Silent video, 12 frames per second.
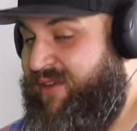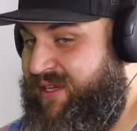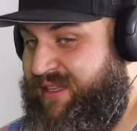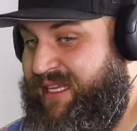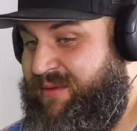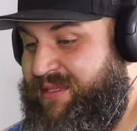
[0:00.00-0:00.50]
a good
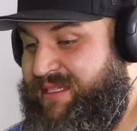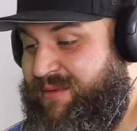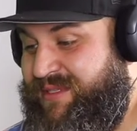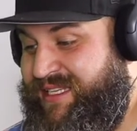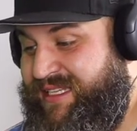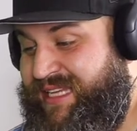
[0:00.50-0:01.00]
thing when someone
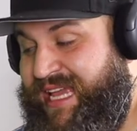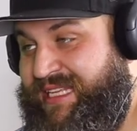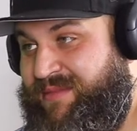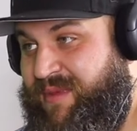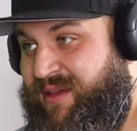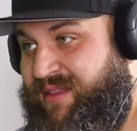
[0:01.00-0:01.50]
says, "Hey,
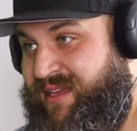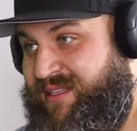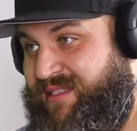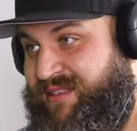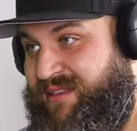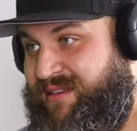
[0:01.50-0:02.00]
smell this."